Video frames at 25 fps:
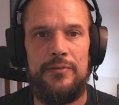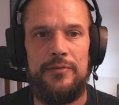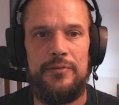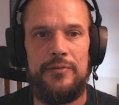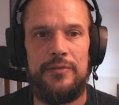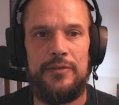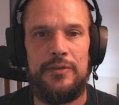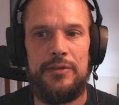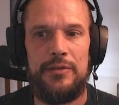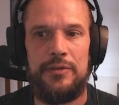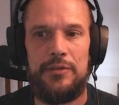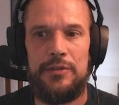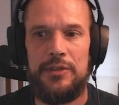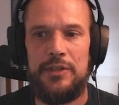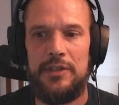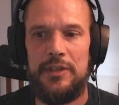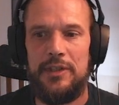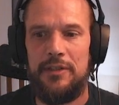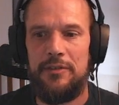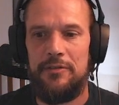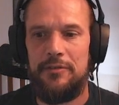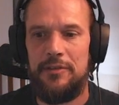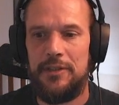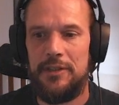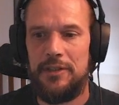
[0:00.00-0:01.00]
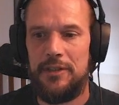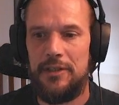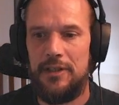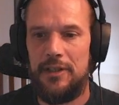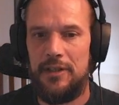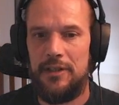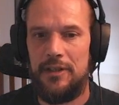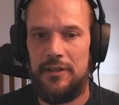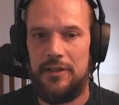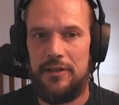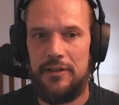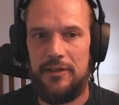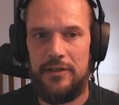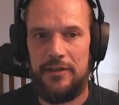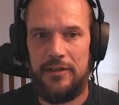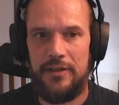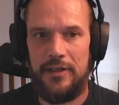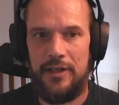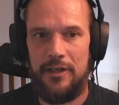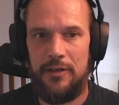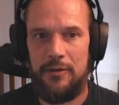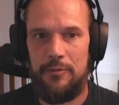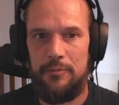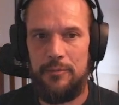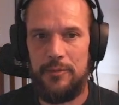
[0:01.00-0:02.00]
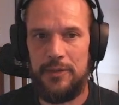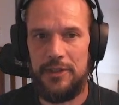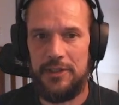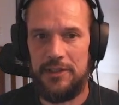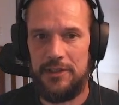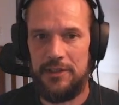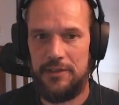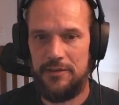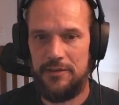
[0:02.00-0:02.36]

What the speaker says: to see if it can help me.